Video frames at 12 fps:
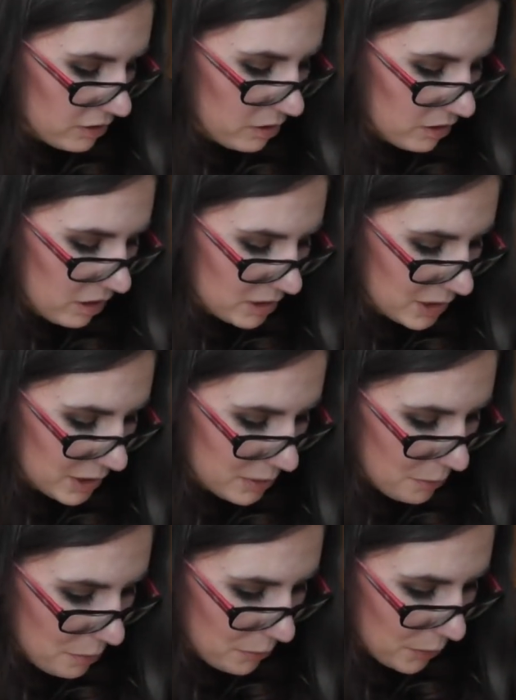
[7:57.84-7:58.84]
too long to
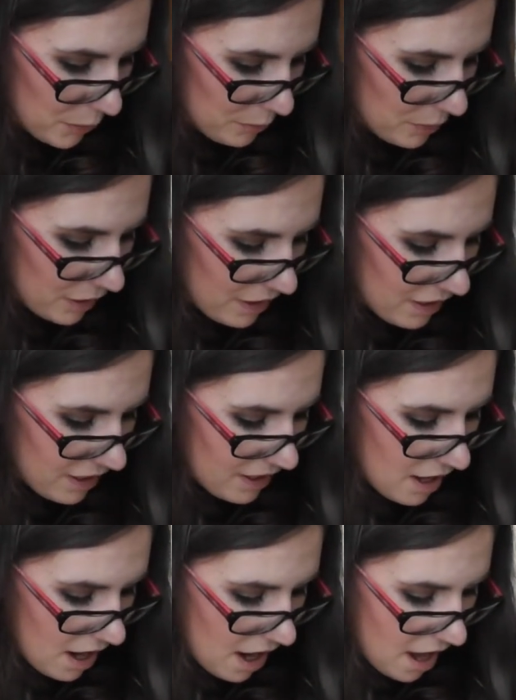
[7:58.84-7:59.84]
go through.
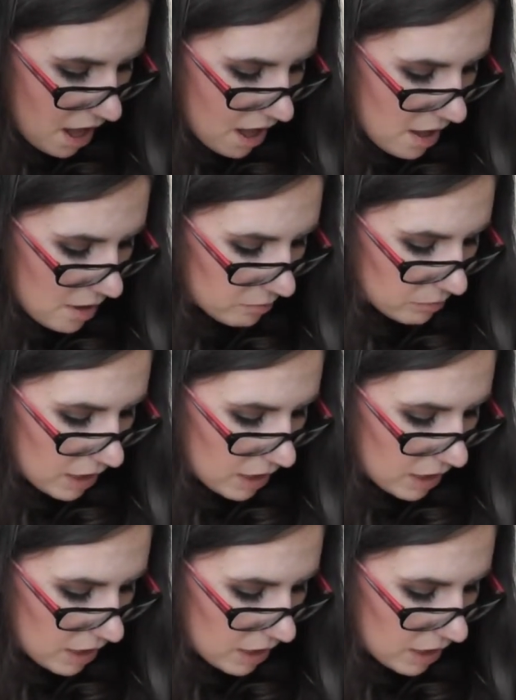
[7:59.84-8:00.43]
Um,